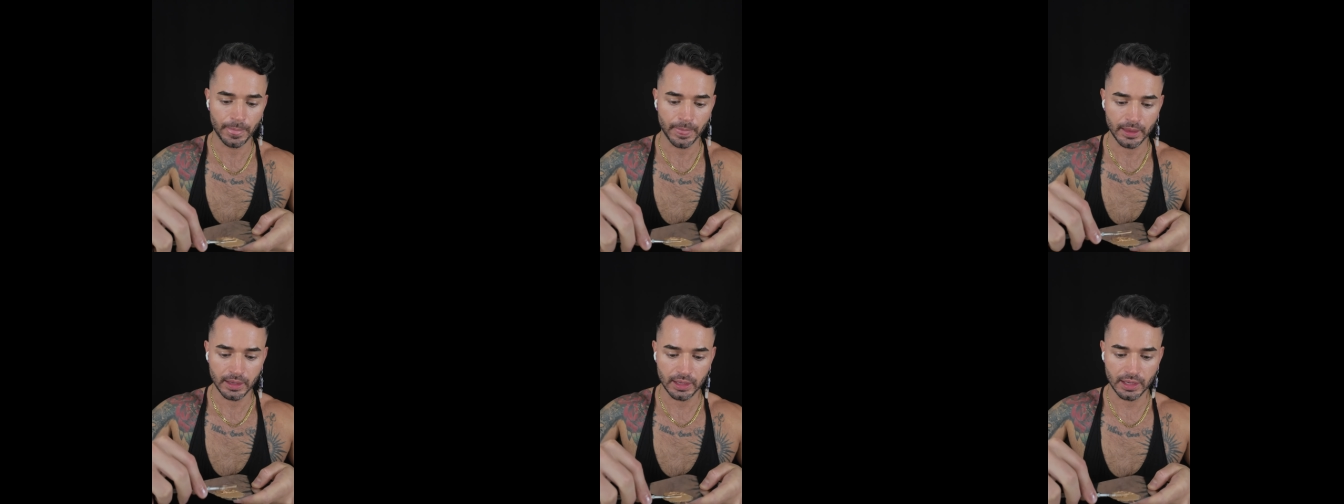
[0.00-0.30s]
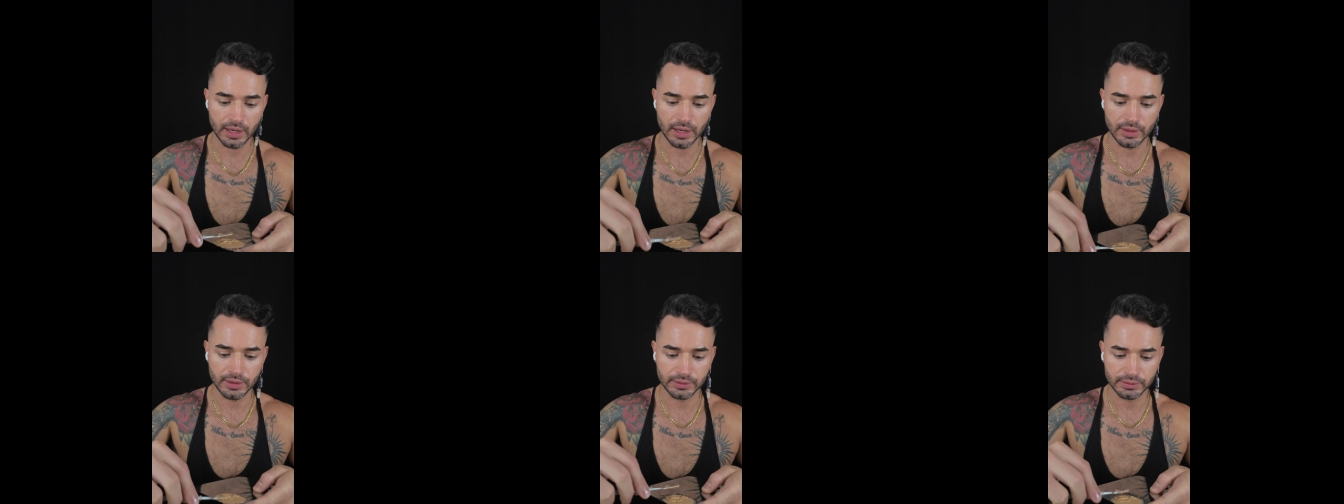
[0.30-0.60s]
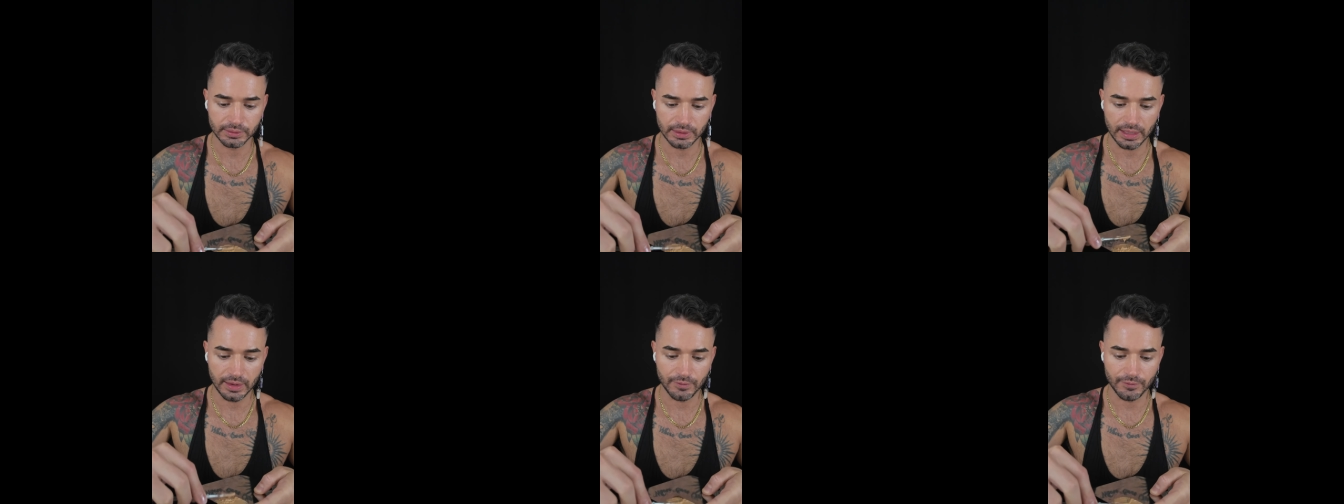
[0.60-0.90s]
you know,
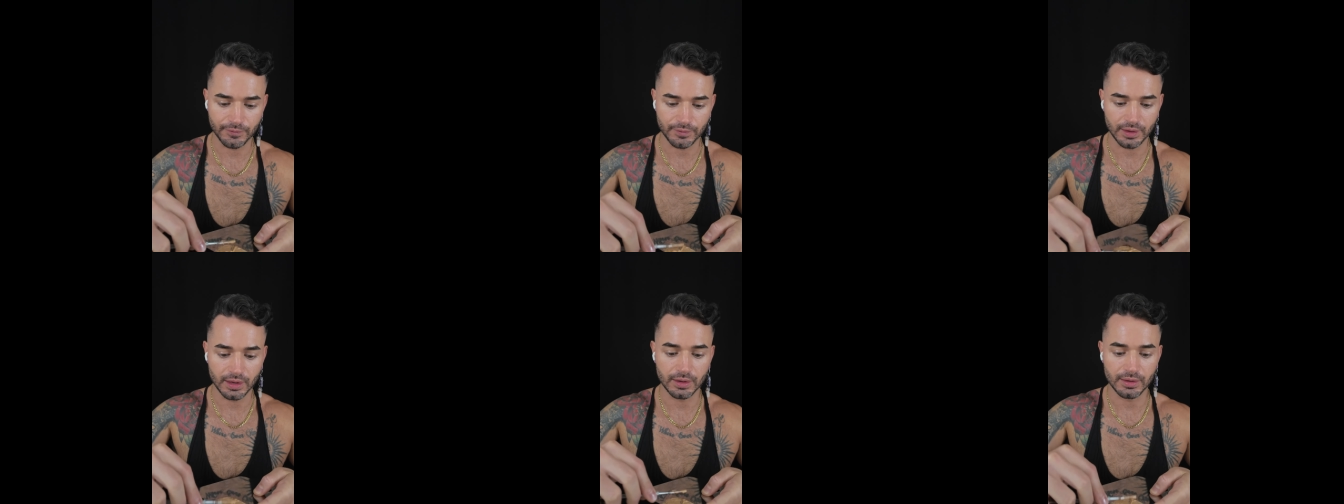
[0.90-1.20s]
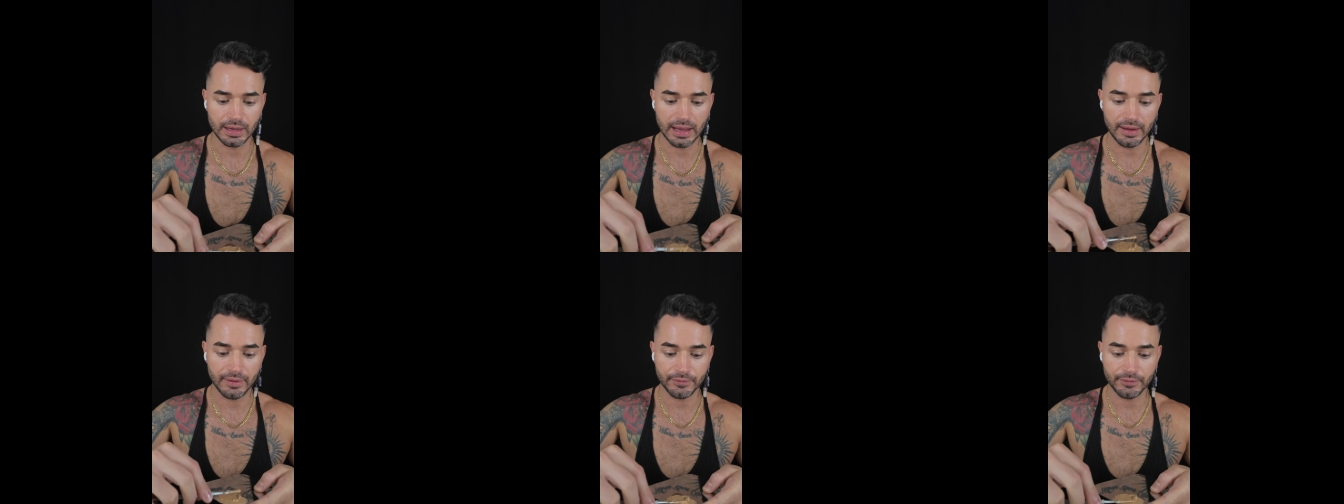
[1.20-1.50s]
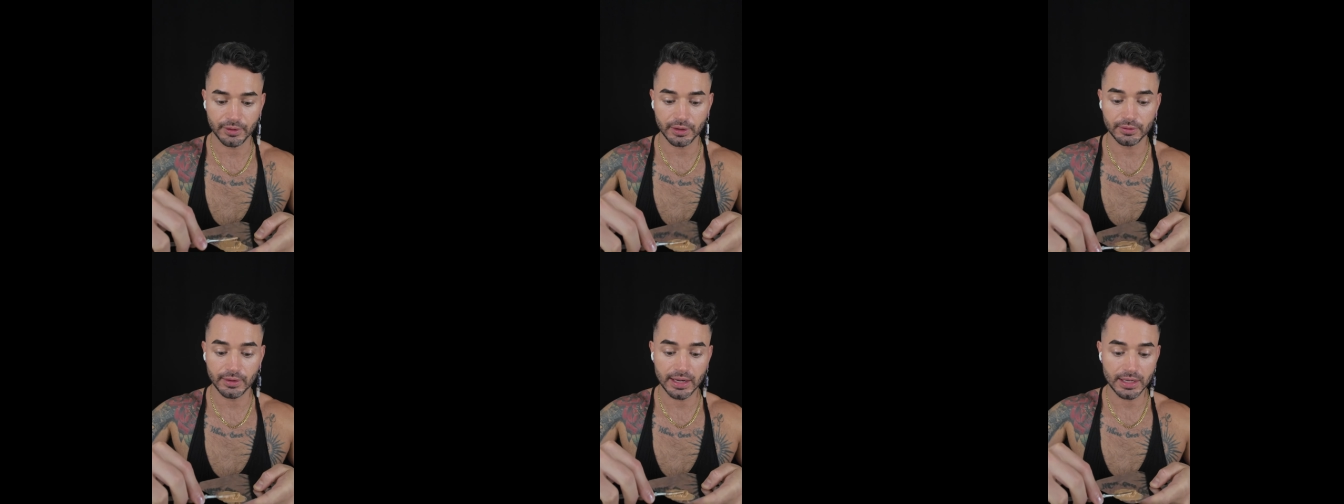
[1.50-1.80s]
if you don't have
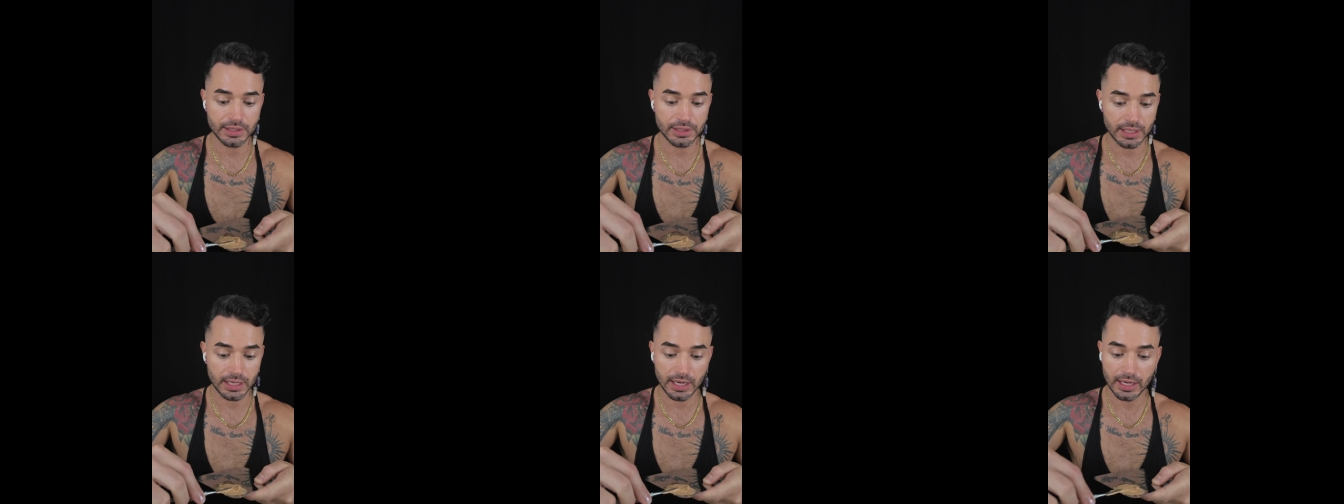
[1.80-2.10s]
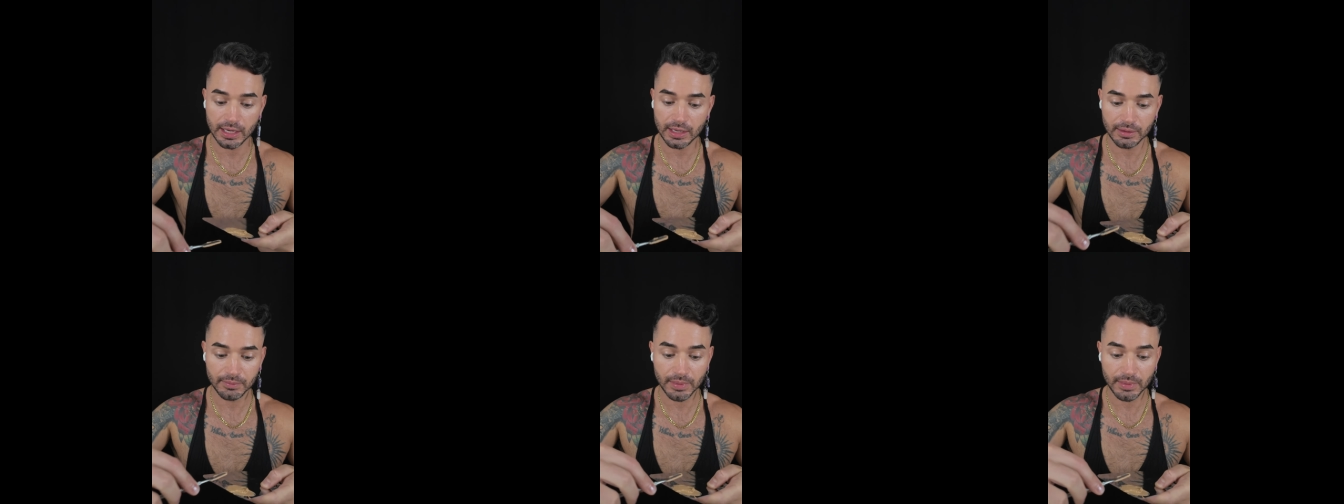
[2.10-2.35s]
your right shade,